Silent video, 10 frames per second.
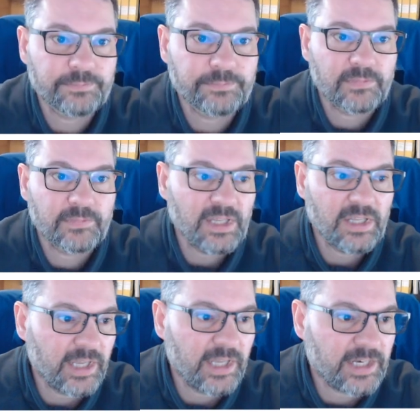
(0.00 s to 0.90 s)

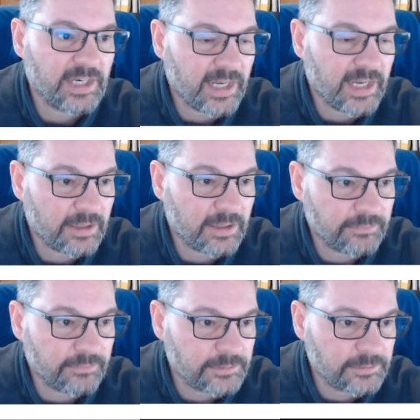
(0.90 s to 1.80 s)
And
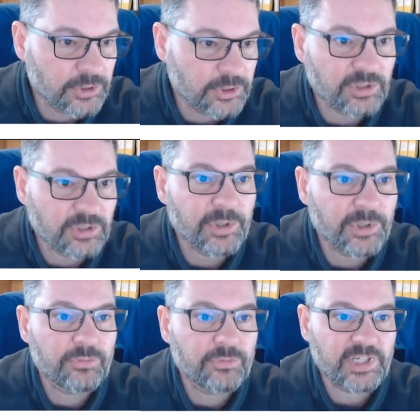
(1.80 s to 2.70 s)
using both is
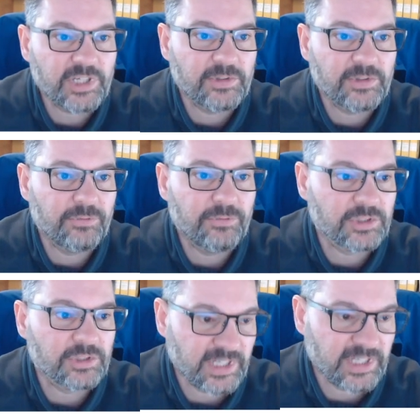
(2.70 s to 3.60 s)
the default setting
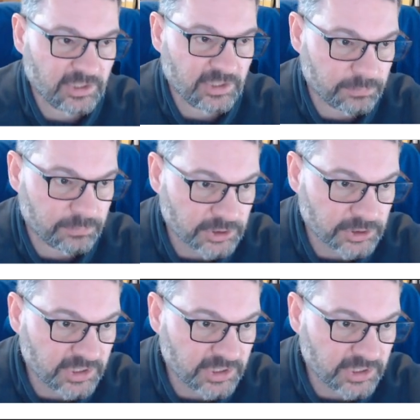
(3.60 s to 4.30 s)
of PartGC.